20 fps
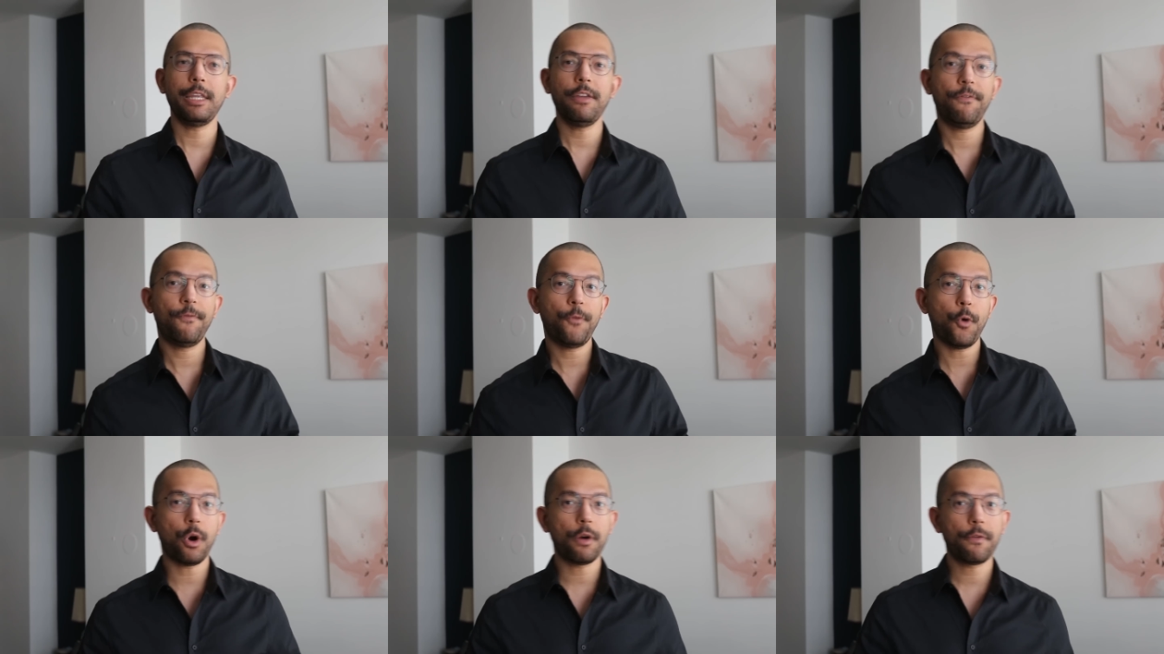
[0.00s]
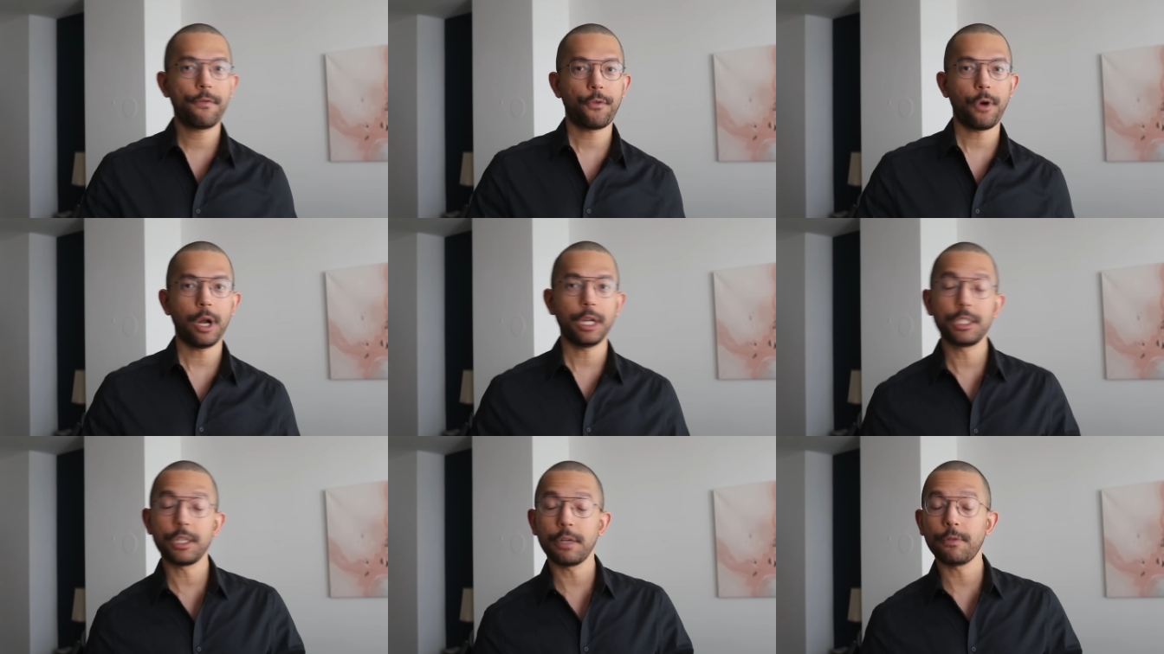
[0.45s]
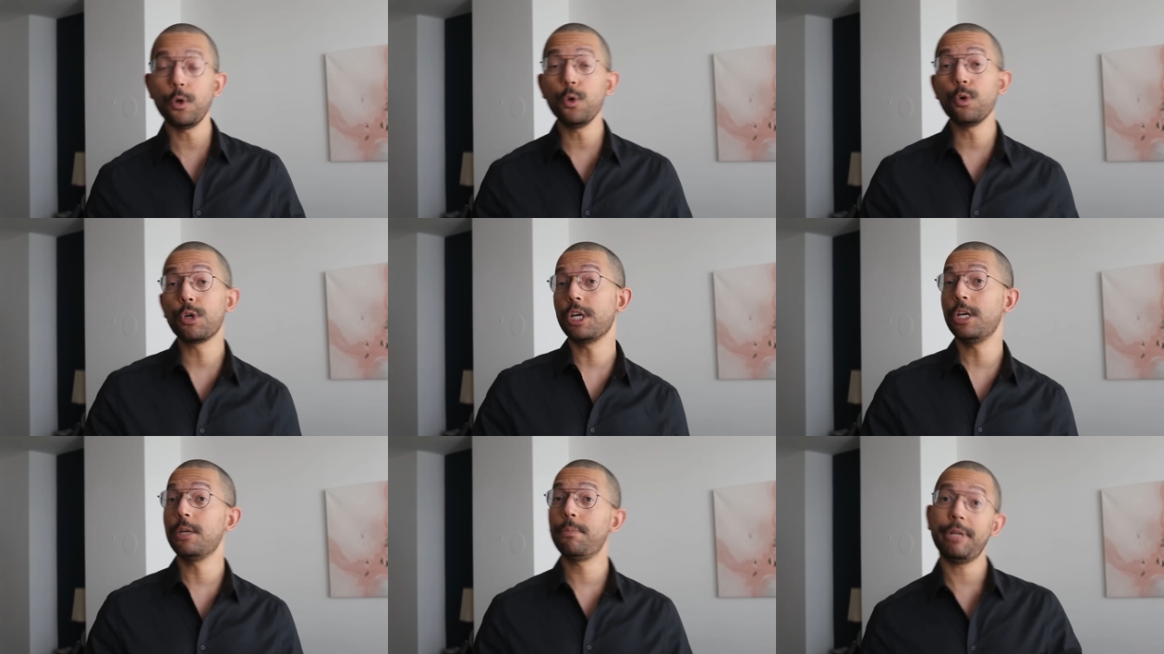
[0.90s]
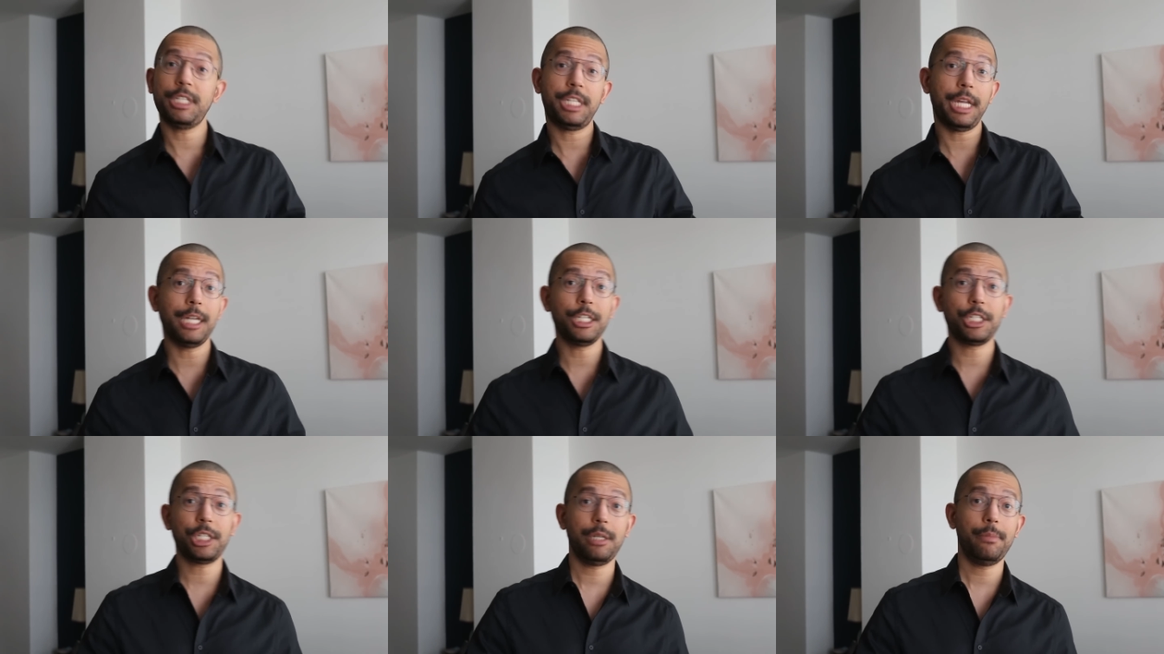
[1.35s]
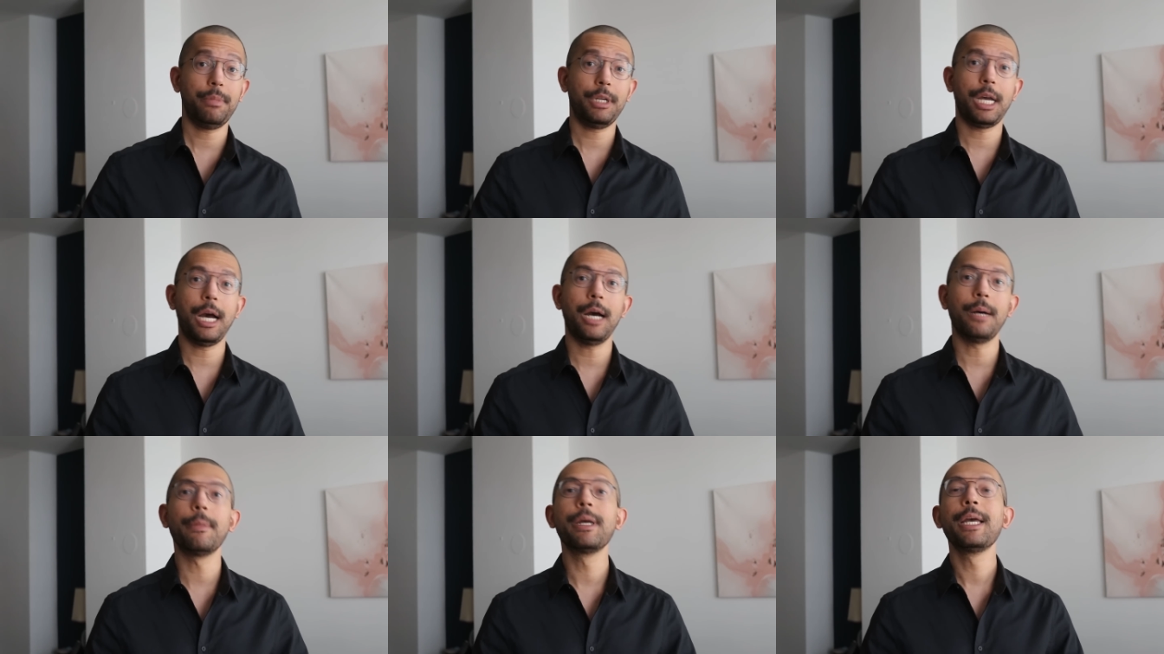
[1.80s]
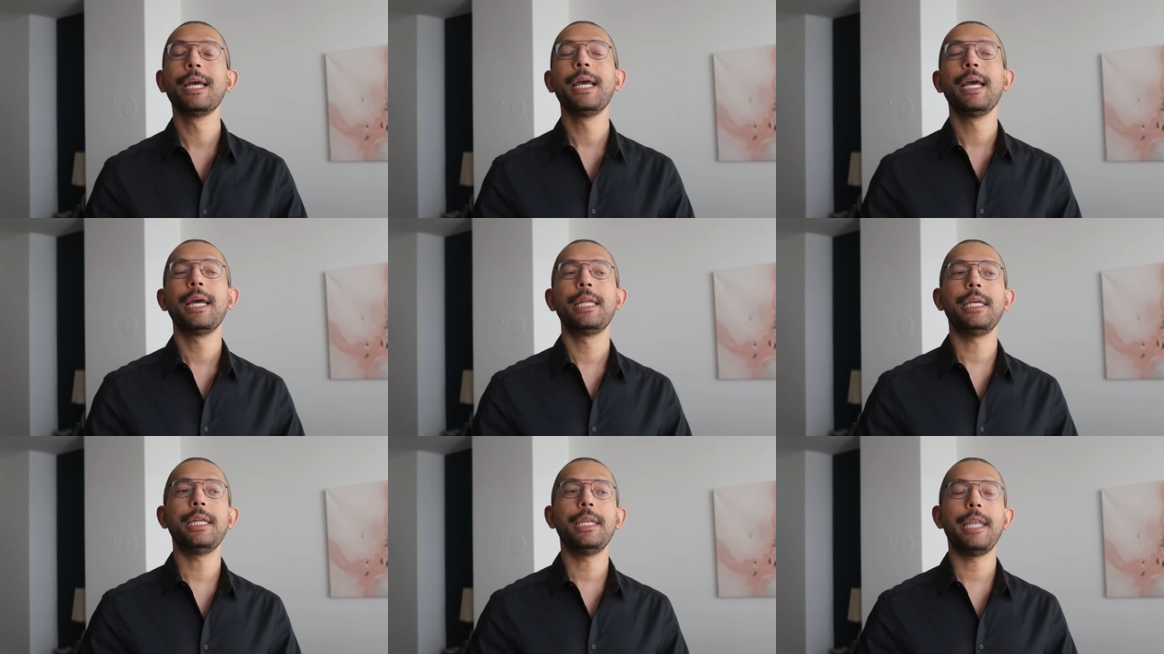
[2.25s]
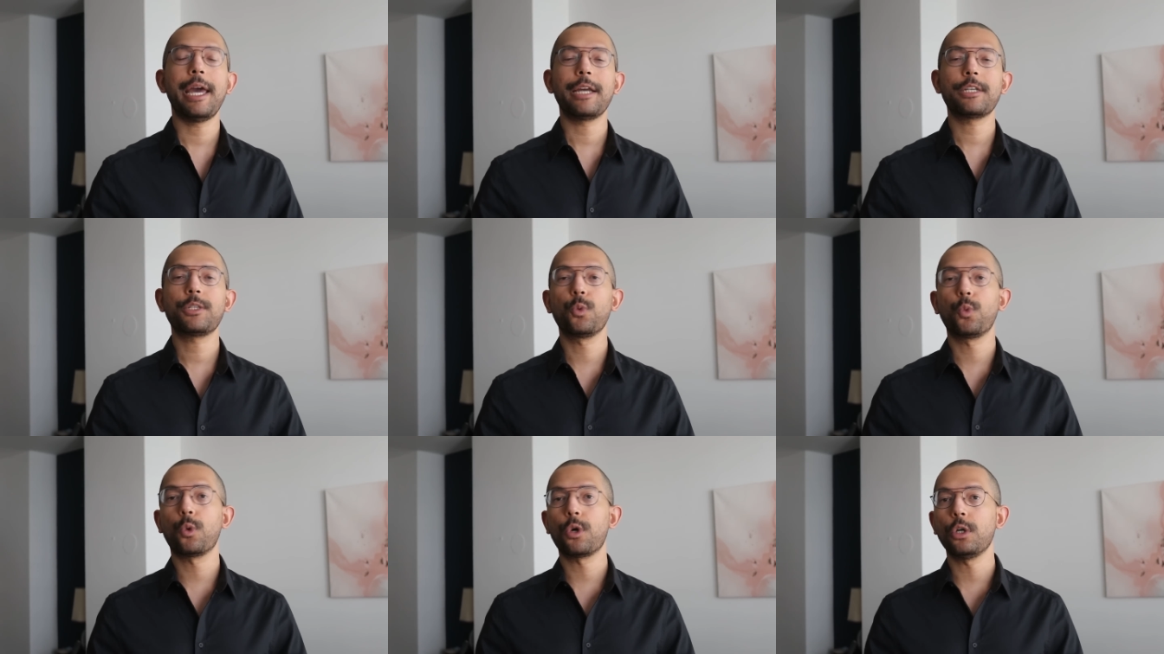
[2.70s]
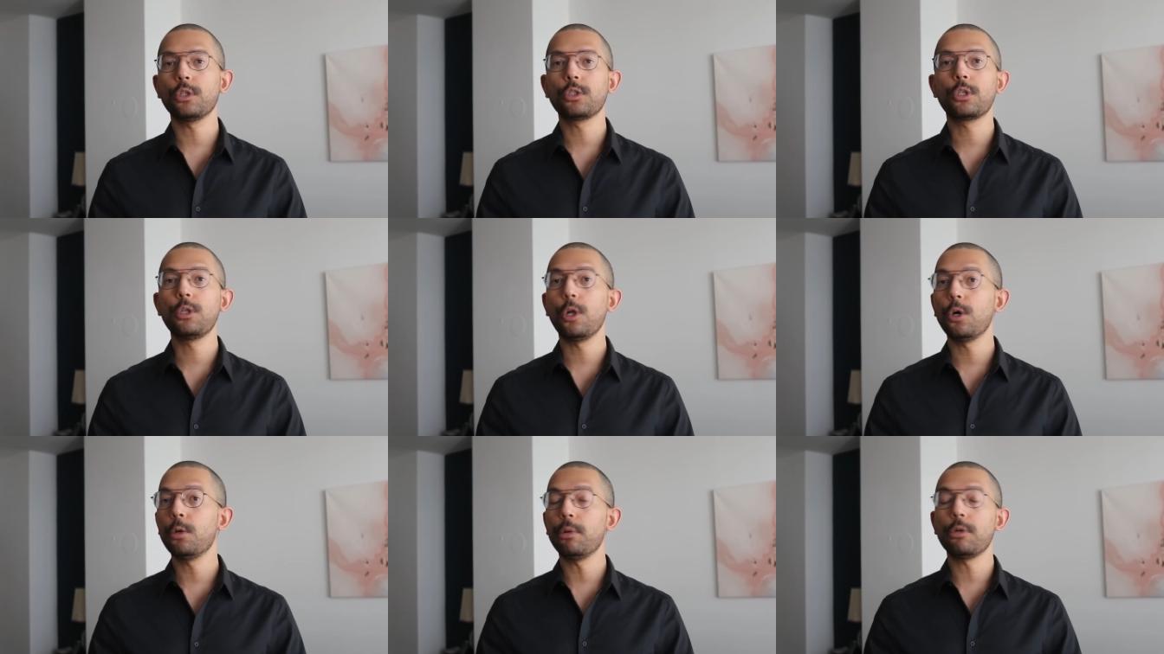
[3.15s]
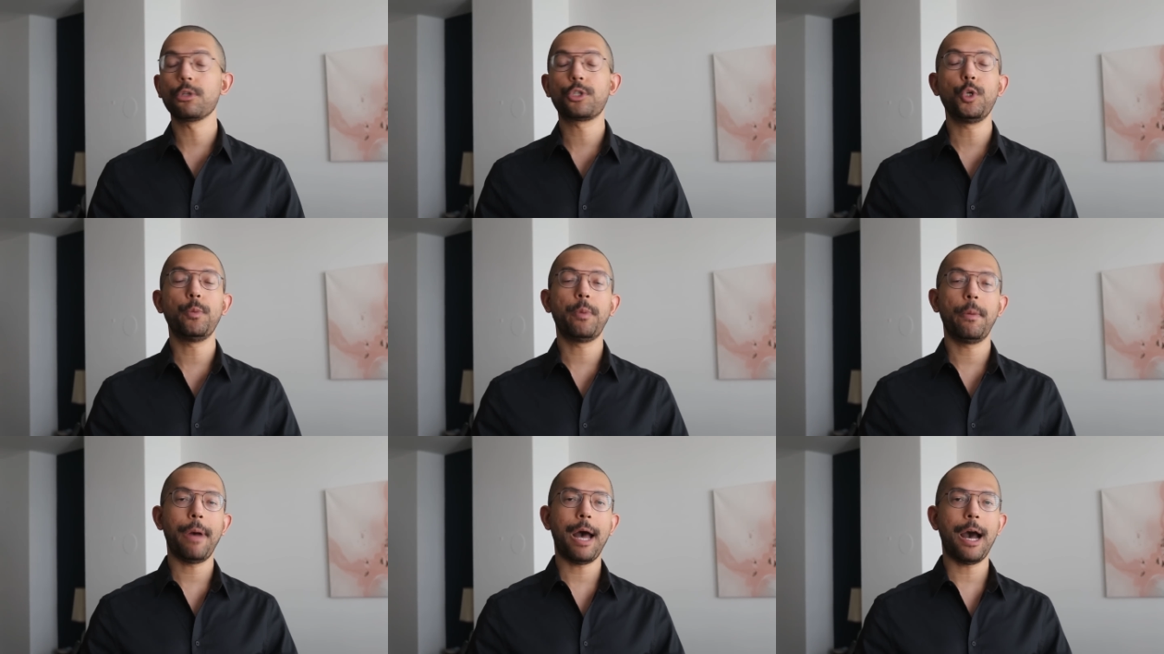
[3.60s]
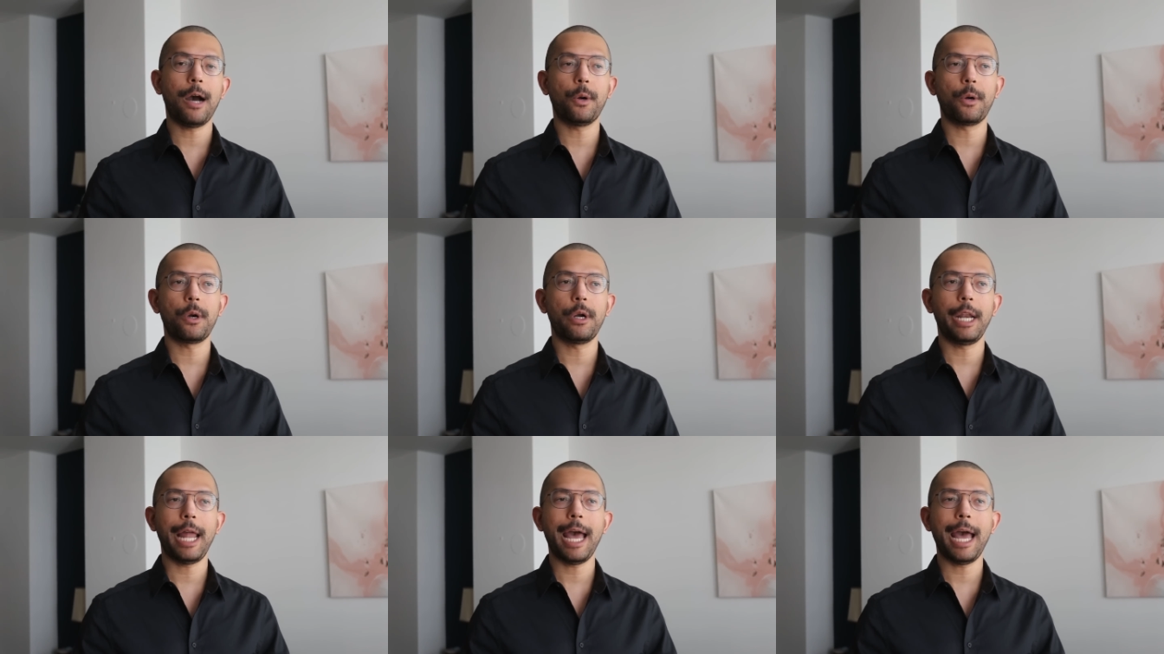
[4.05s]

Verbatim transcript: the forefront of who could potentially become the next world global superpower.